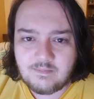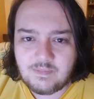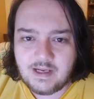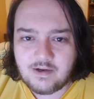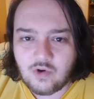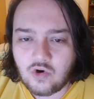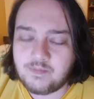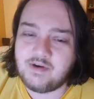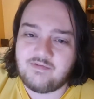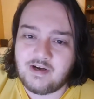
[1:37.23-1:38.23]
Played a
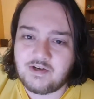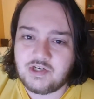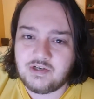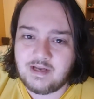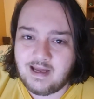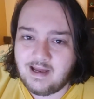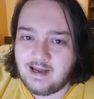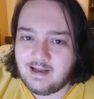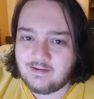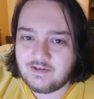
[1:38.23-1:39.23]
corporate function
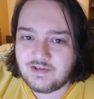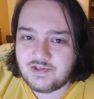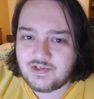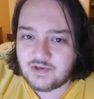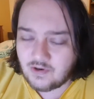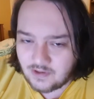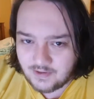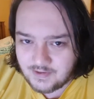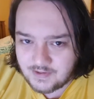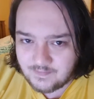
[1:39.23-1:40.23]
at
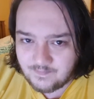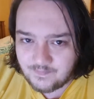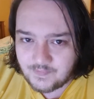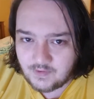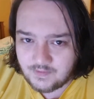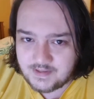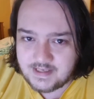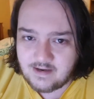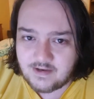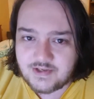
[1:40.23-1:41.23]
Stockland on the
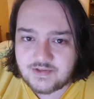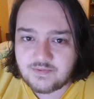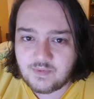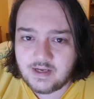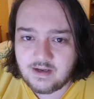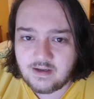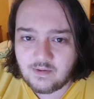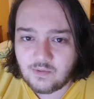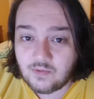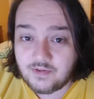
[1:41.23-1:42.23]
terrace,
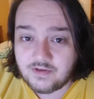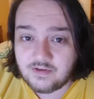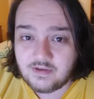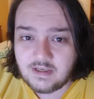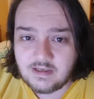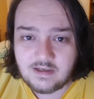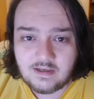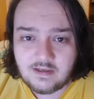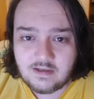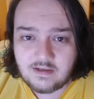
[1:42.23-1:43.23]
where all the
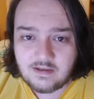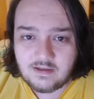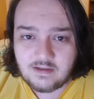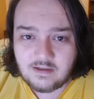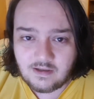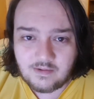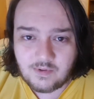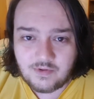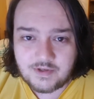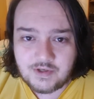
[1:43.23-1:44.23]

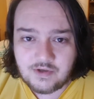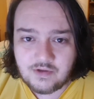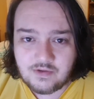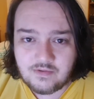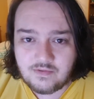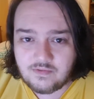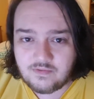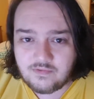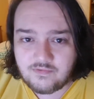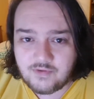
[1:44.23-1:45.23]
new
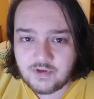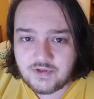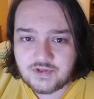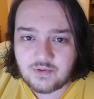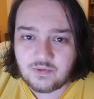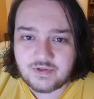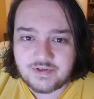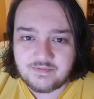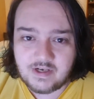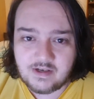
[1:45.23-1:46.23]
food
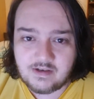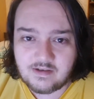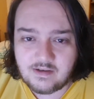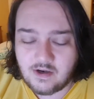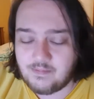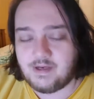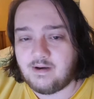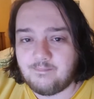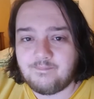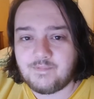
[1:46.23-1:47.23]
stores have opened
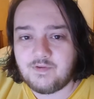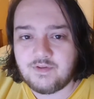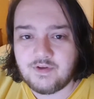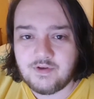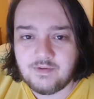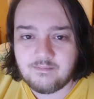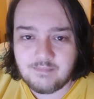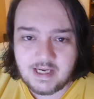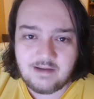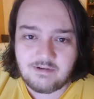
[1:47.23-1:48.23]
up, all new
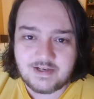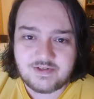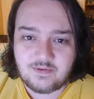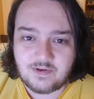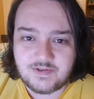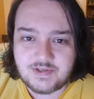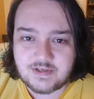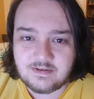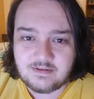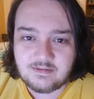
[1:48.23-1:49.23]
mini restaurants
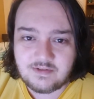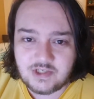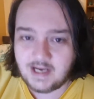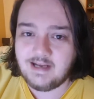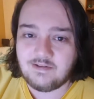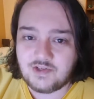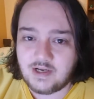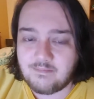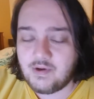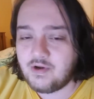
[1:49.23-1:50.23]
and chains
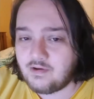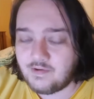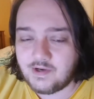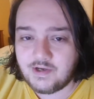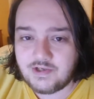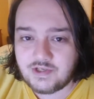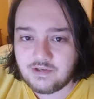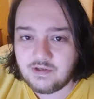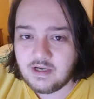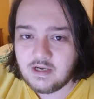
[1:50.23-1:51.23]
like Burger Urge
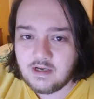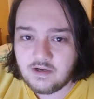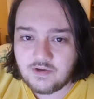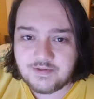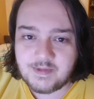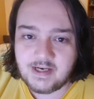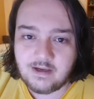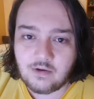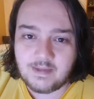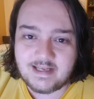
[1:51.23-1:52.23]
and Guzmani
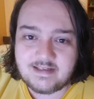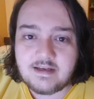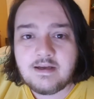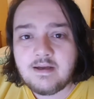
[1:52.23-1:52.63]
Gomez.